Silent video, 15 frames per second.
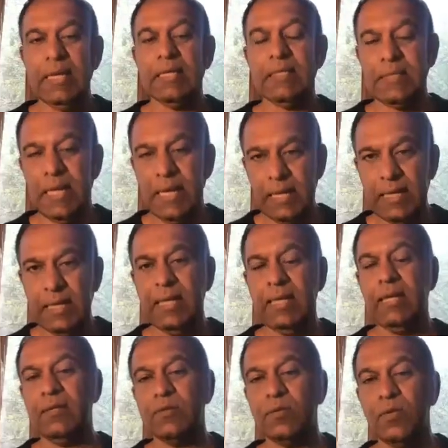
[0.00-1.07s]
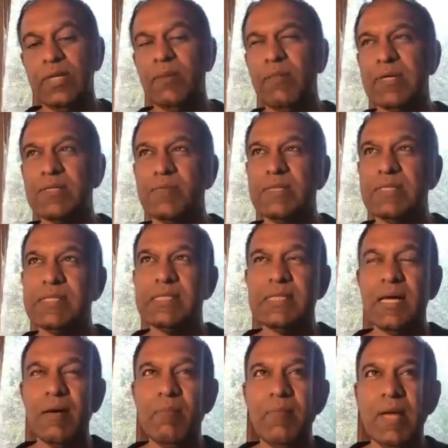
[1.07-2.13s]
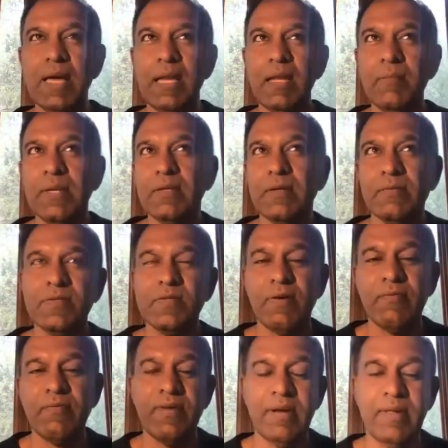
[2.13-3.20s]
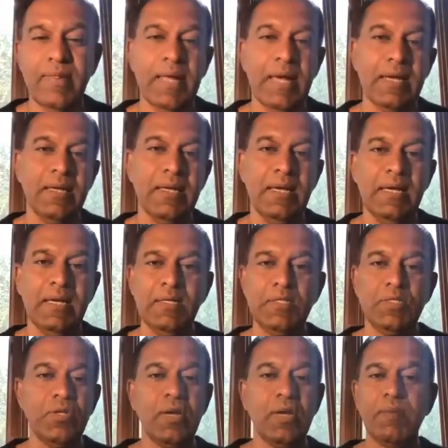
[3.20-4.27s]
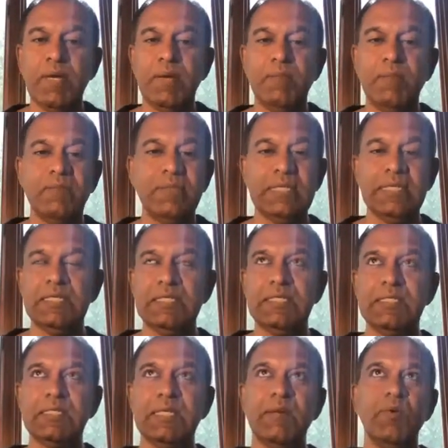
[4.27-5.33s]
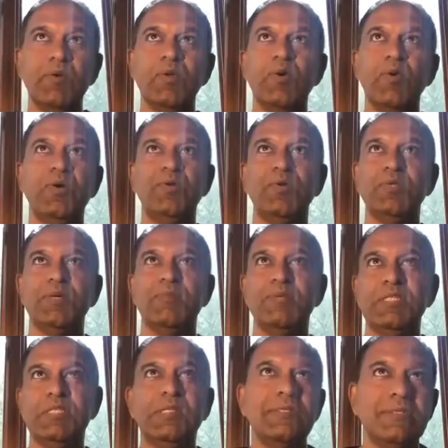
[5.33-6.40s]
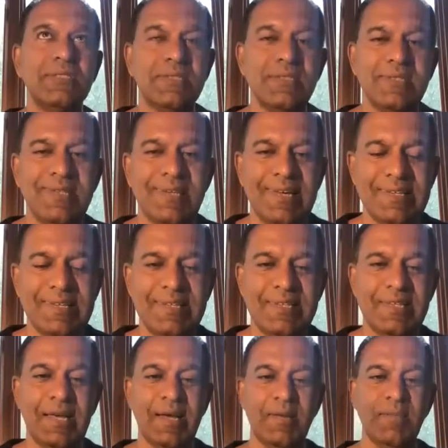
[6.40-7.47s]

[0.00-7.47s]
exactly. So there must be some element of software in that. It should not be empty. Just I'm going to go and do some research, right? Yeah.